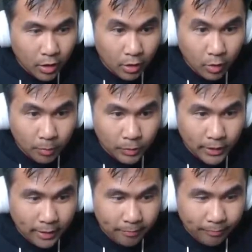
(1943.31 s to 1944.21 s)
Almost
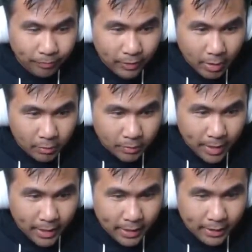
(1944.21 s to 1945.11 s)
died. That was a
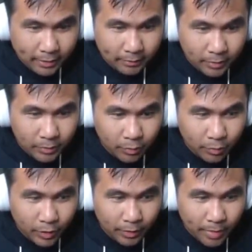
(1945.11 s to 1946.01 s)
bad idea. That was a
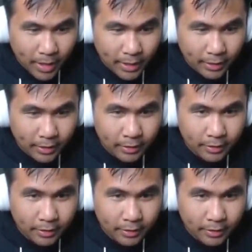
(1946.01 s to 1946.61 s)
really bad idea.